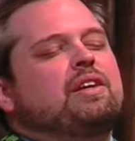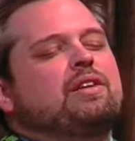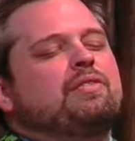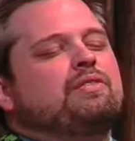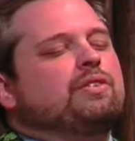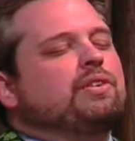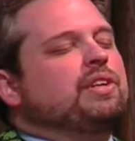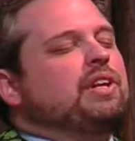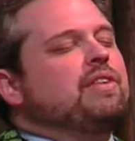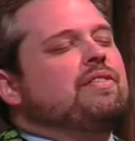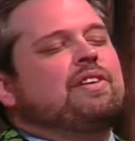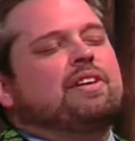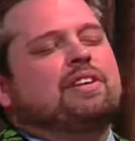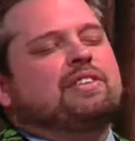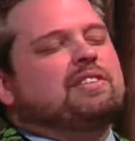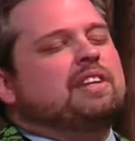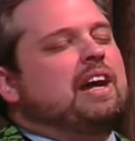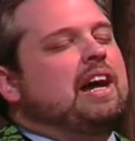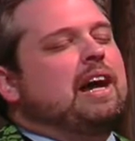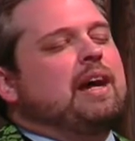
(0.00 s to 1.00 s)
you for giving
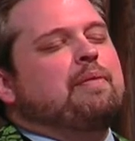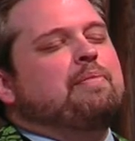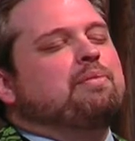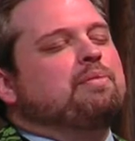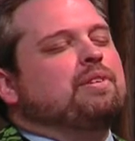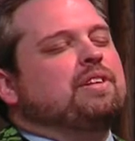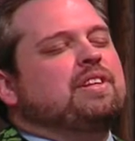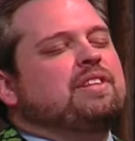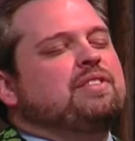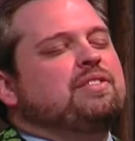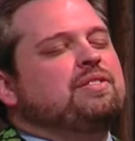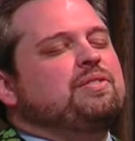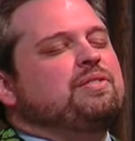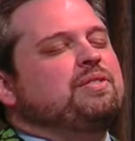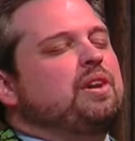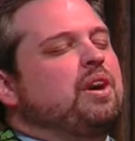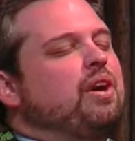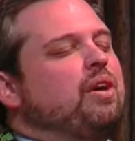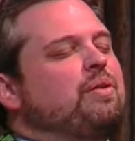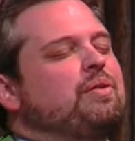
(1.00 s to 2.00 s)
us a high priest who's
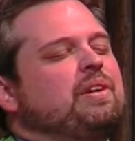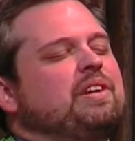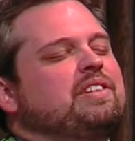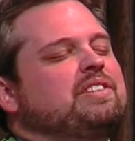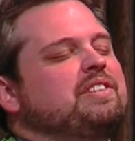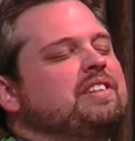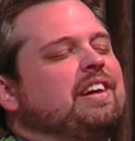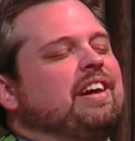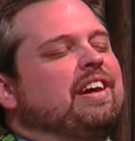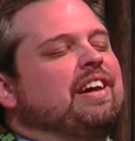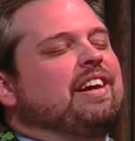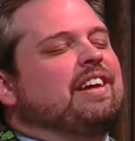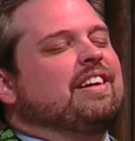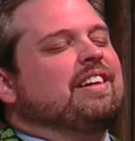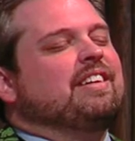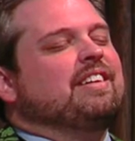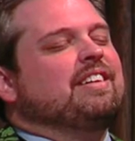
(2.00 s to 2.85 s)
always there.